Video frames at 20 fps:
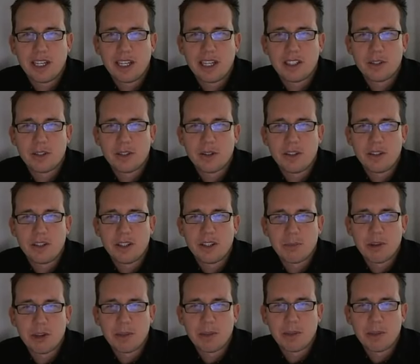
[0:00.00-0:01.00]
I want to ask you another
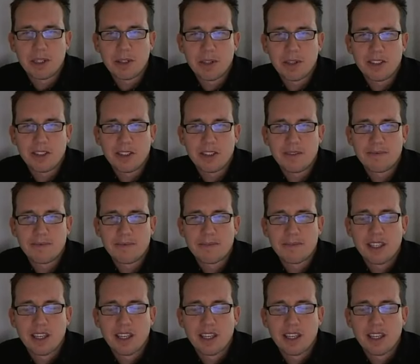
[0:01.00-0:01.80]
probing question.